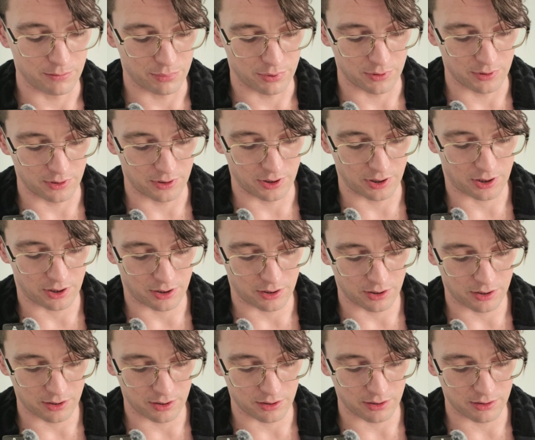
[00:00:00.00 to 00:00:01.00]

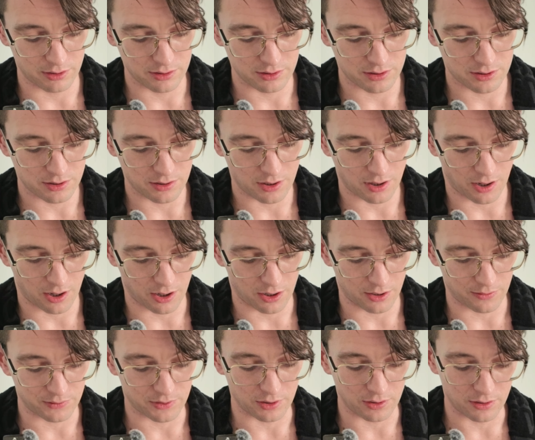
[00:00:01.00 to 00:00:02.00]
because
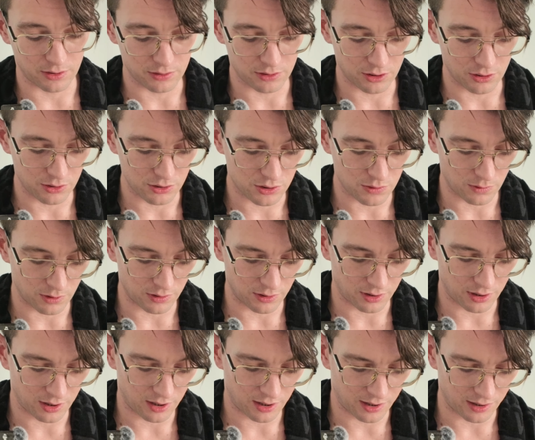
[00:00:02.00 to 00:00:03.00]
of the
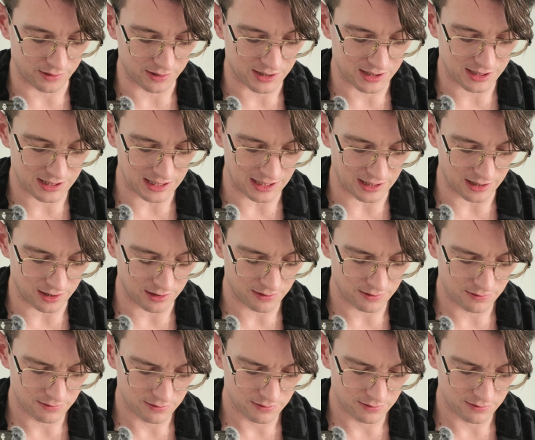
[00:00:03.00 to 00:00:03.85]
unusual conceit,